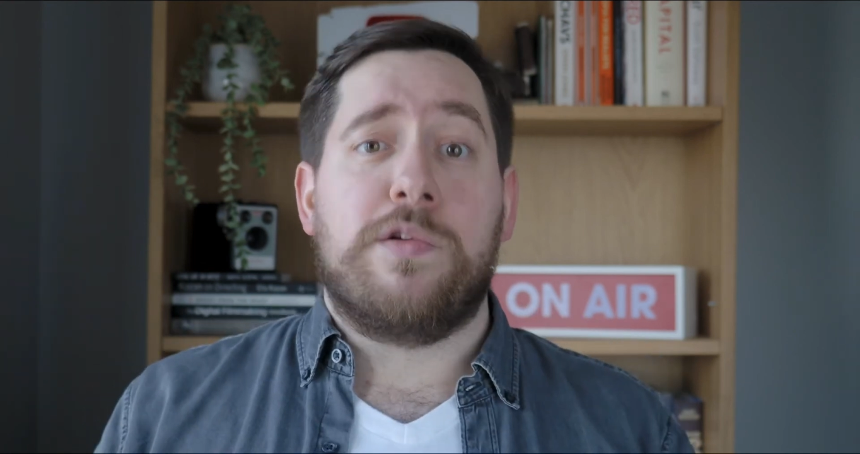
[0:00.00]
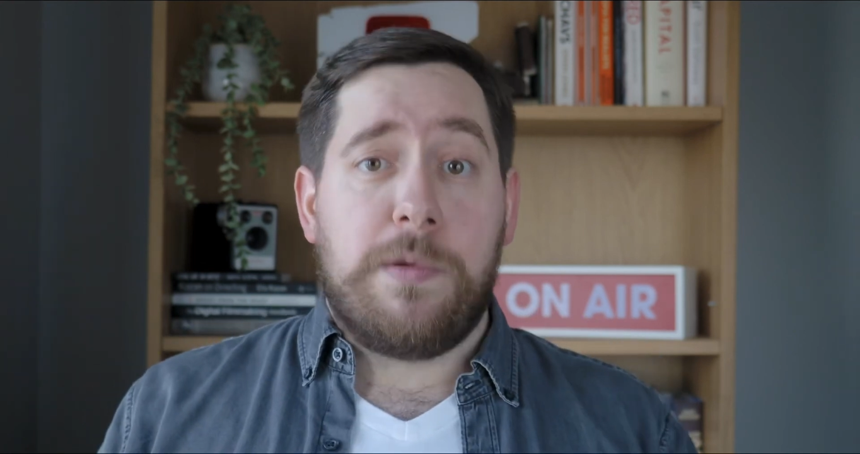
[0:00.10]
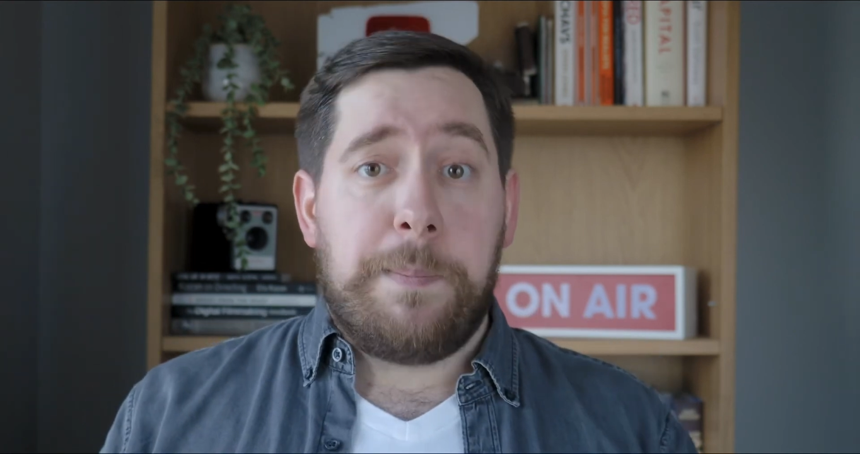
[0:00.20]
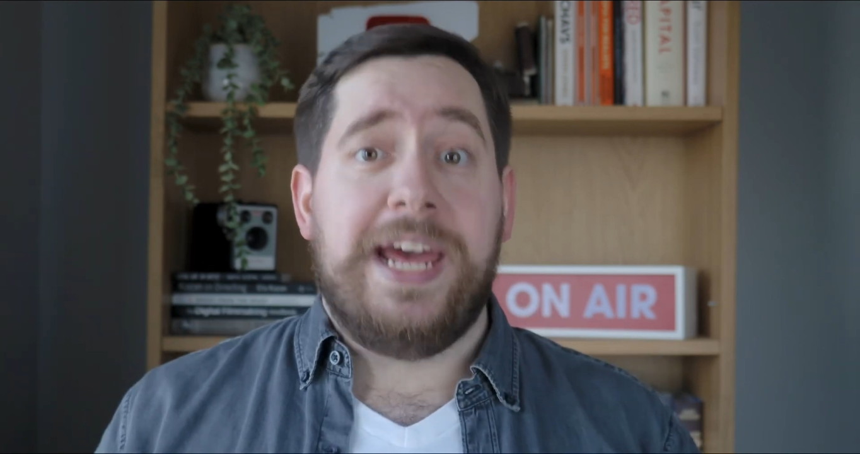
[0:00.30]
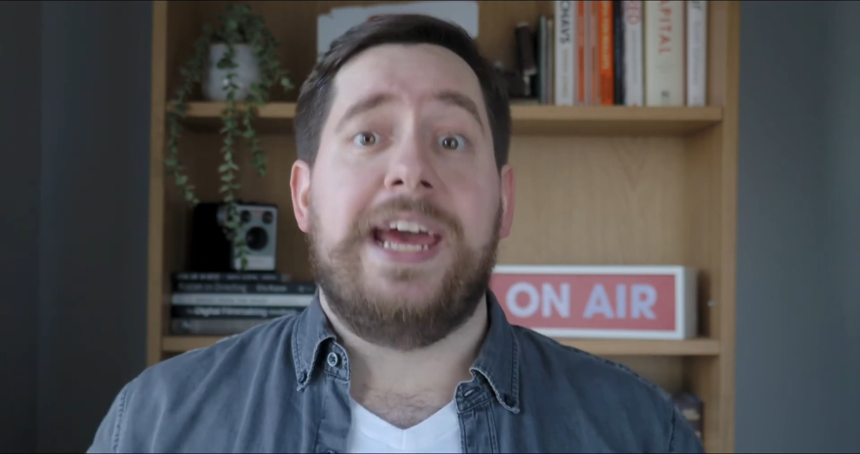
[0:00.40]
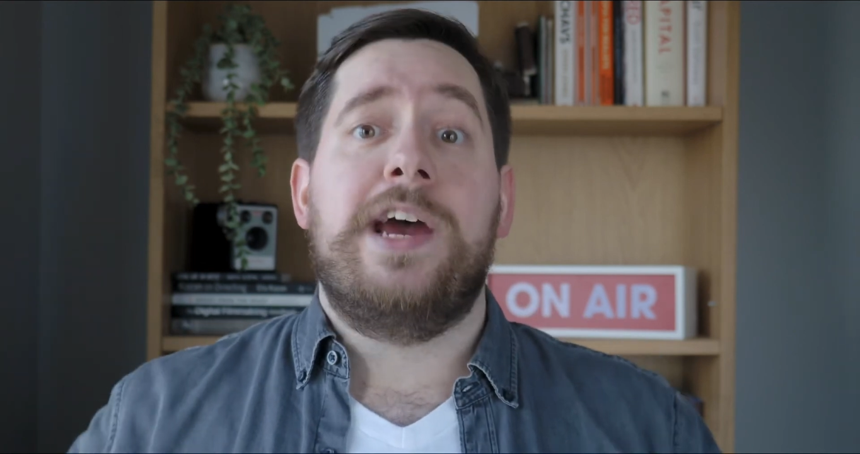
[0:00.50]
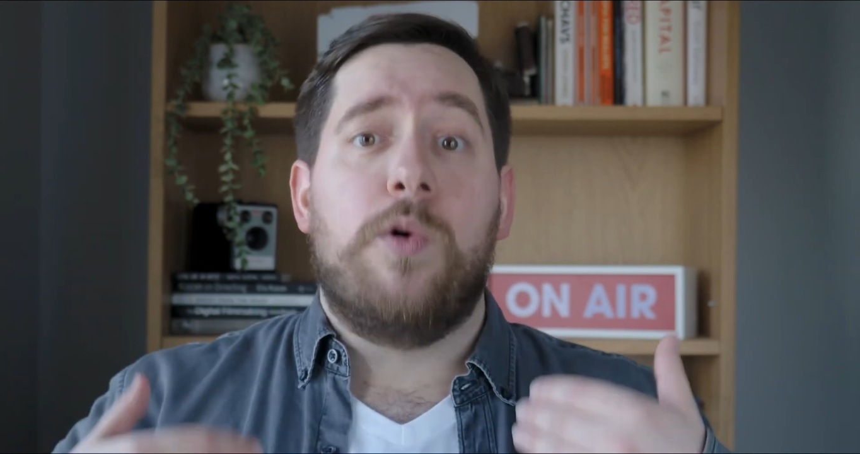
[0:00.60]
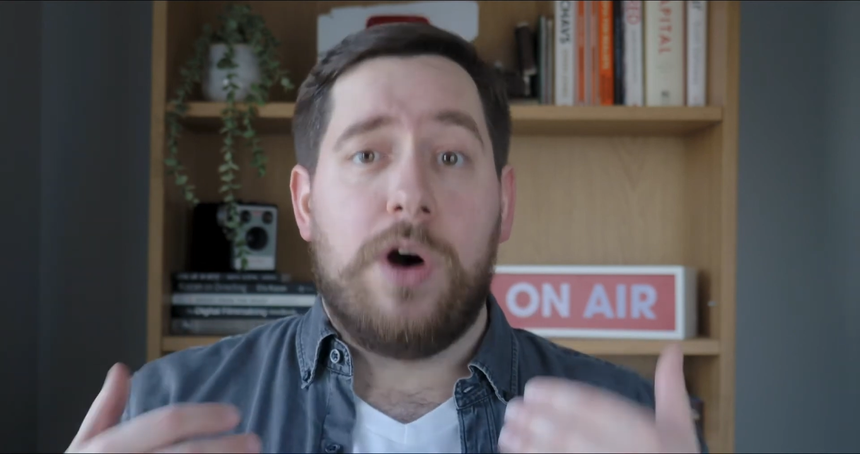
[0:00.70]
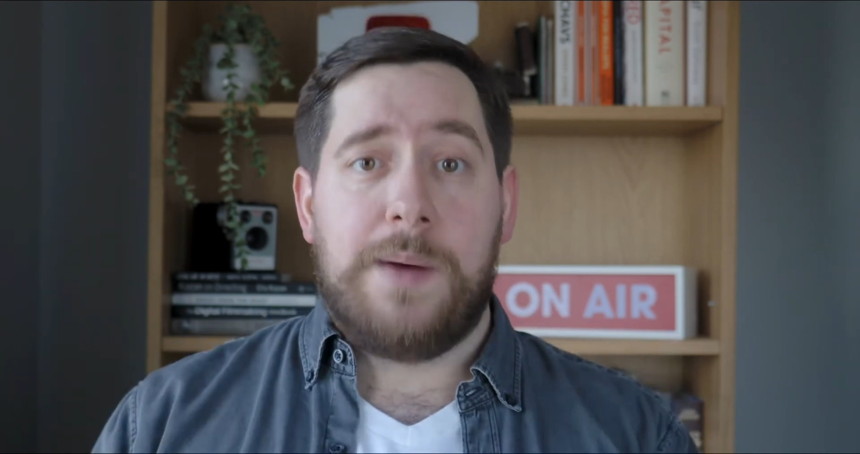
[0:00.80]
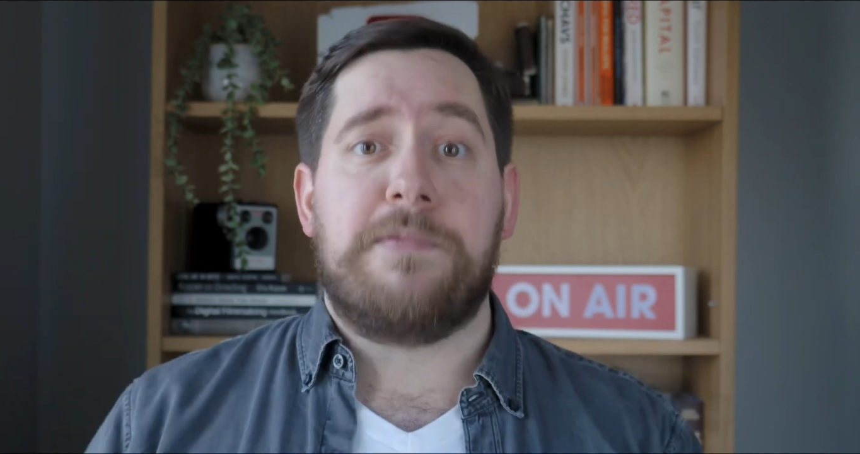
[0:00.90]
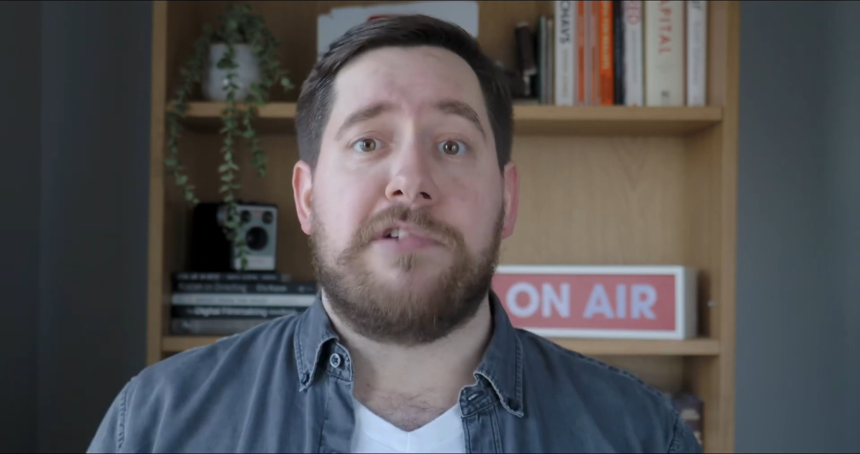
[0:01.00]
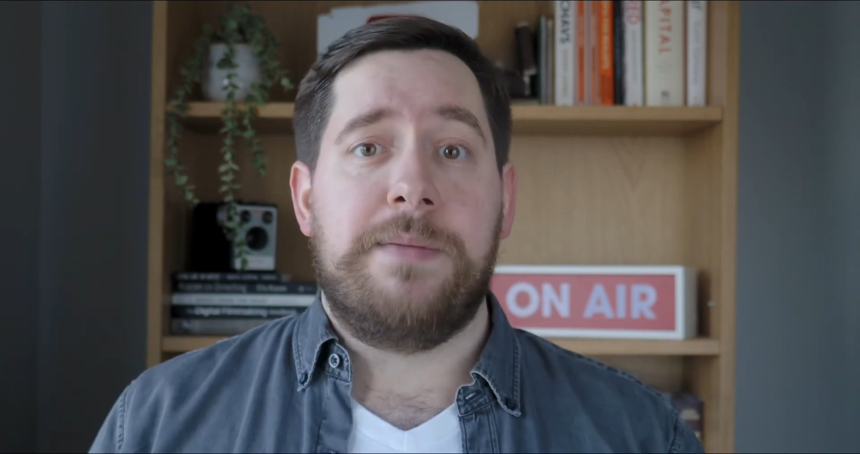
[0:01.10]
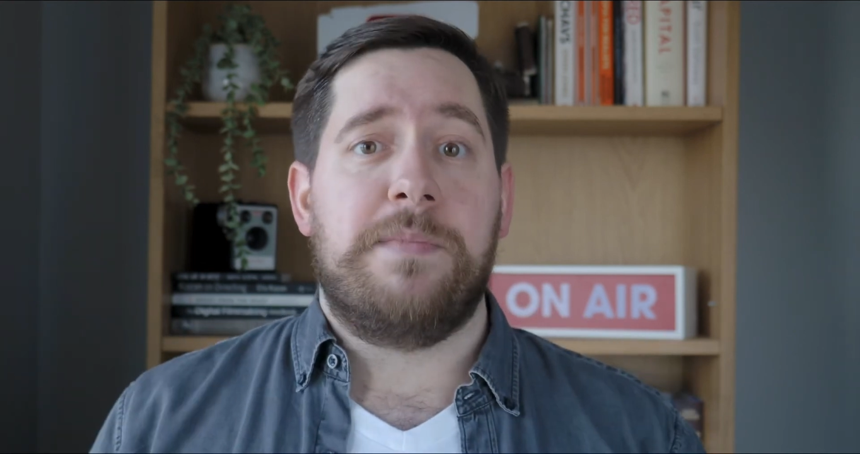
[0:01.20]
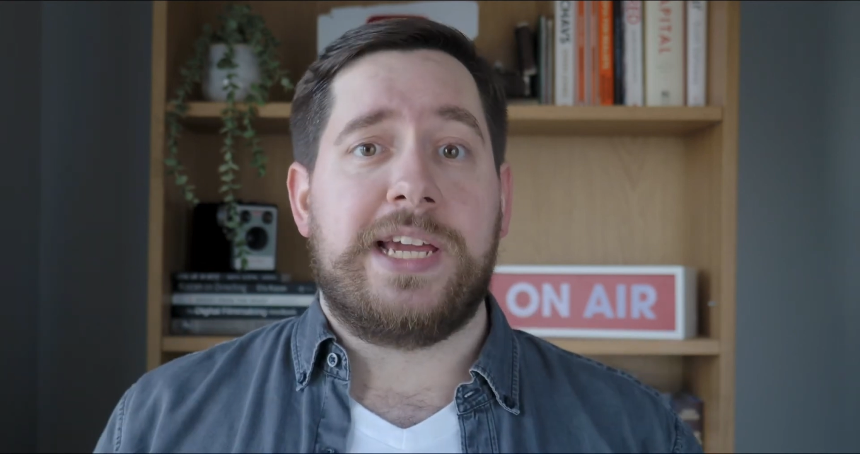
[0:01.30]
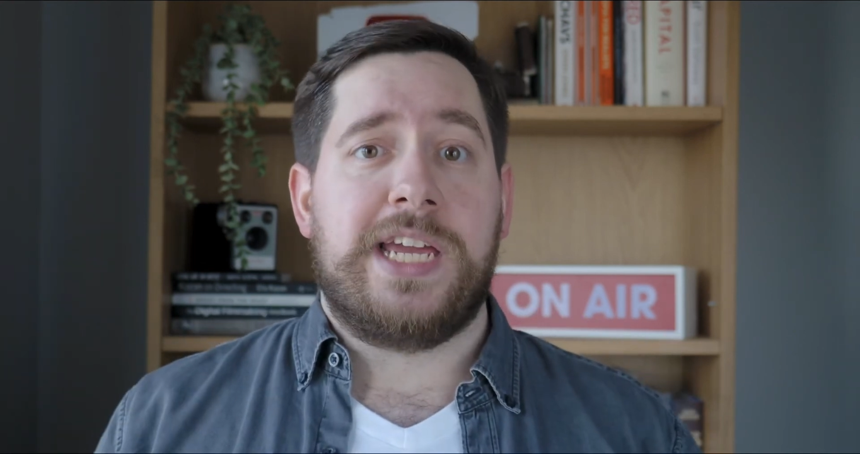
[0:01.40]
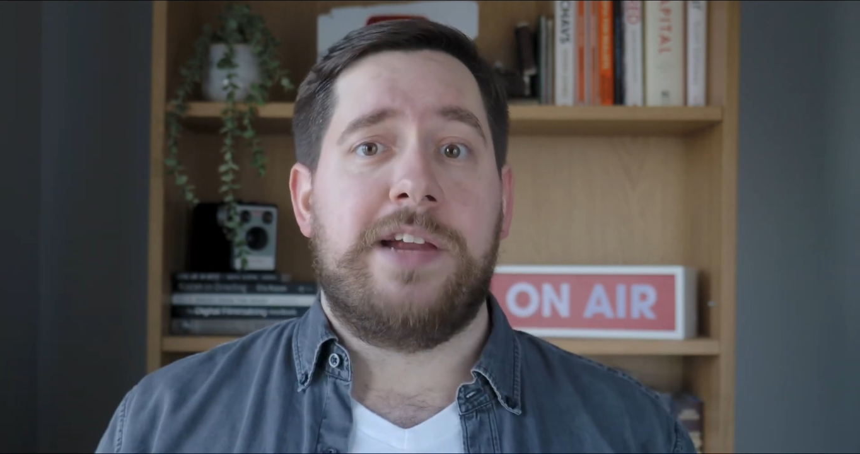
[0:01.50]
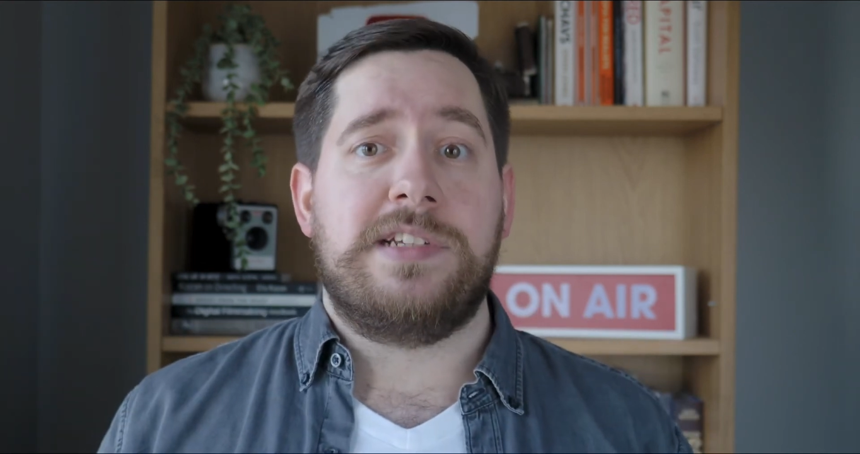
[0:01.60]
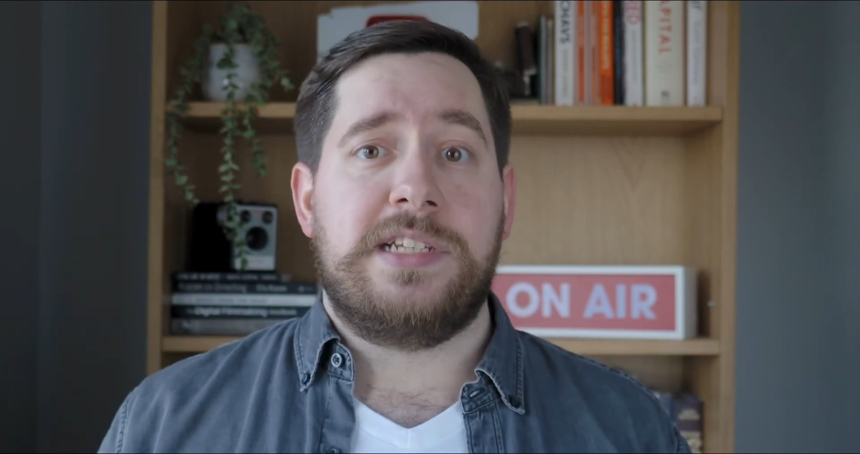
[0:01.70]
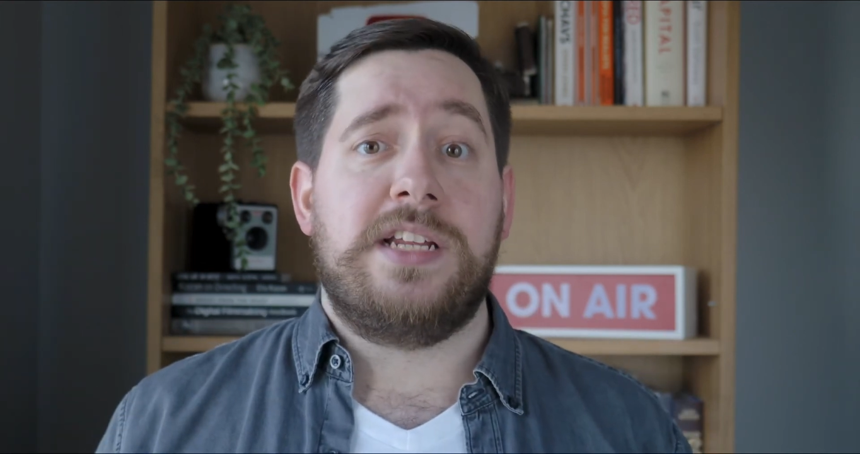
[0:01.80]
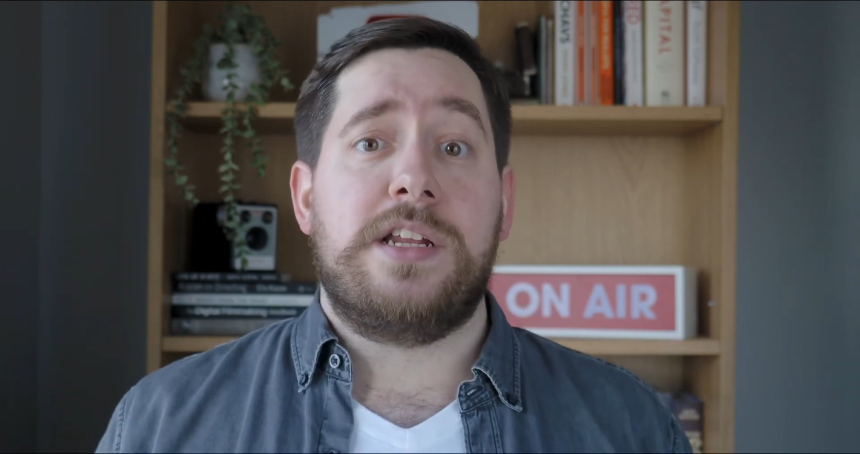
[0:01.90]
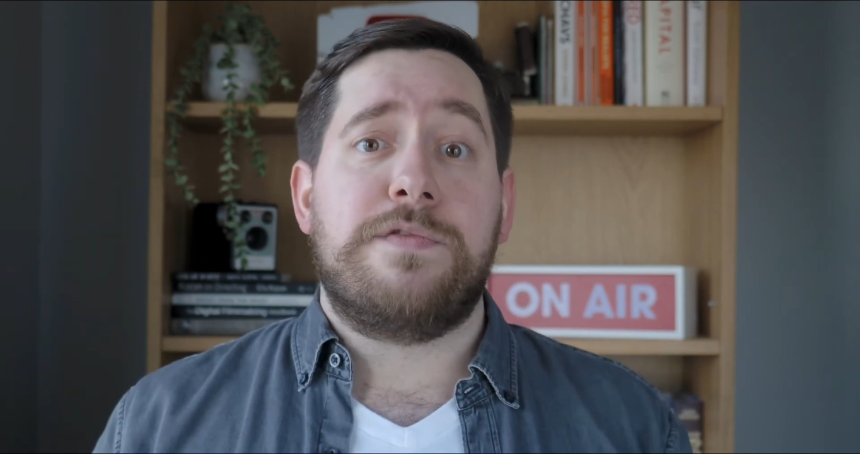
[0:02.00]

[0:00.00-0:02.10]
repair or upgrade my gear as needed,